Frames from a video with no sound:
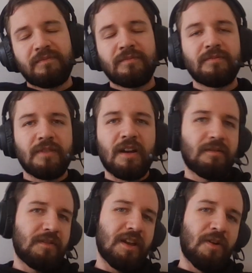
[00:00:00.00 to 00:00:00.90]
not
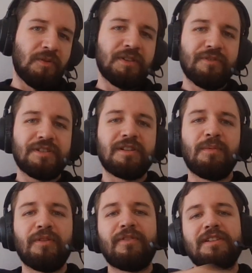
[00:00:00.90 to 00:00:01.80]
the only
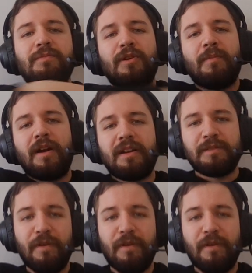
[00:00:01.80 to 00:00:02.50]
reasonable investable commodities,